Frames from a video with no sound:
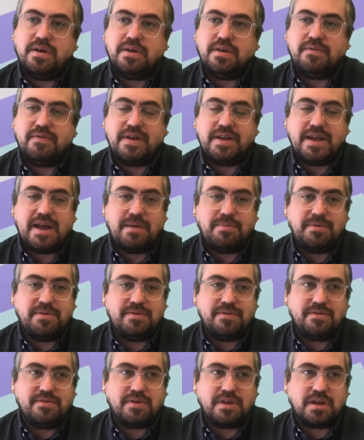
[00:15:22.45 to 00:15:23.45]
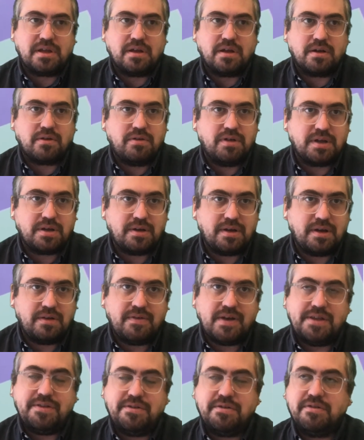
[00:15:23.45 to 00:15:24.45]
event happens, like a click
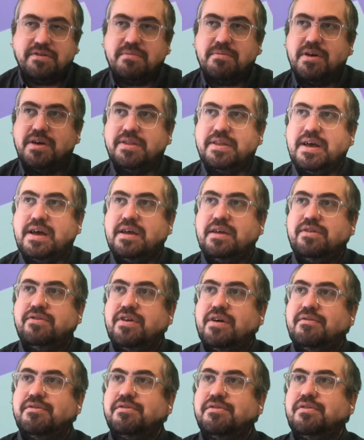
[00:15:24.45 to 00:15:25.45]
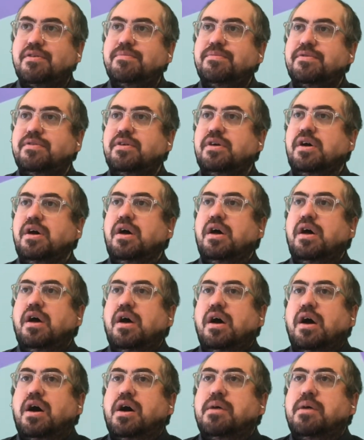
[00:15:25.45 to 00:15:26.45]
event or something like that in JavaScript.
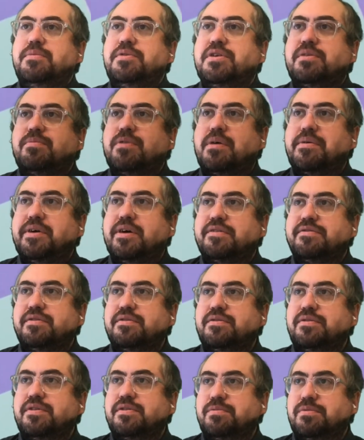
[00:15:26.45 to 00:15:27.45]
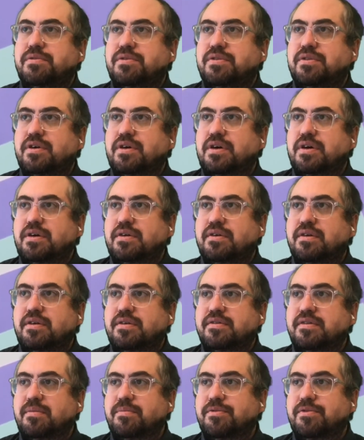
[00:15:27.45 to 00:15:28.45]
You could probably also do this with
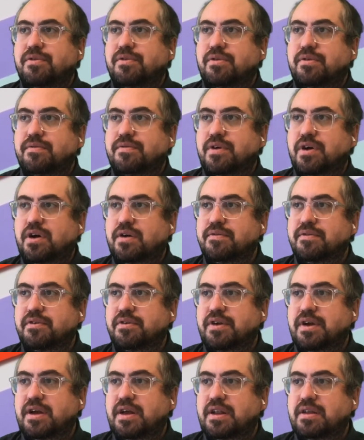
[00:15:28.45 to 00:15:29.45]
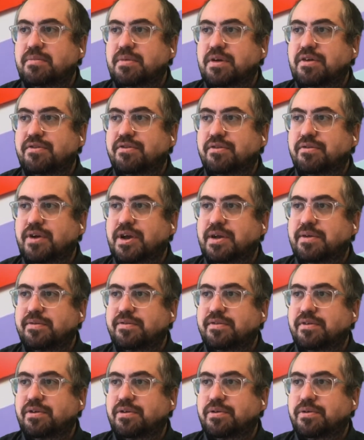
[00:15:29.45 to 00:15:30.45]
some sort of hover animation, right?
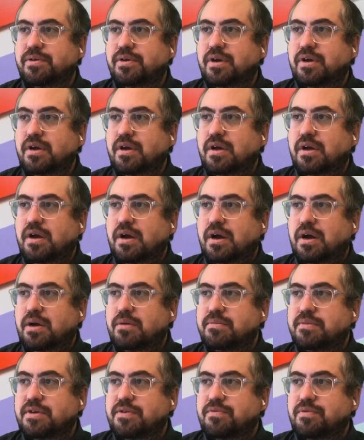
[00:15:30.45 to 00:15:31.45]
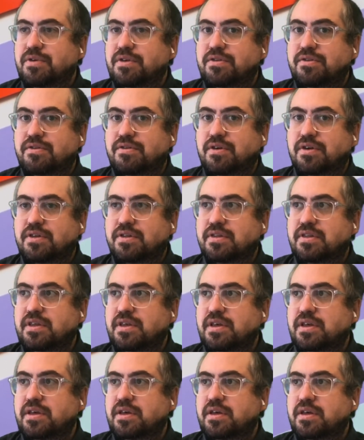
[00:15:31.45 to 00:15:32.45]
So if we took
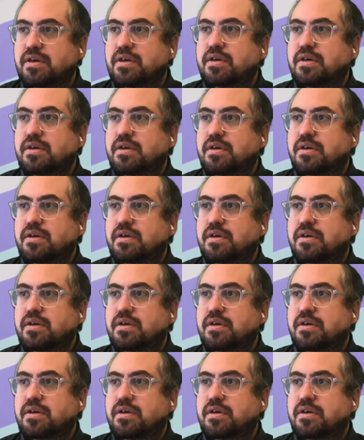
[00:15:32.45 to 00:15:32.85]
the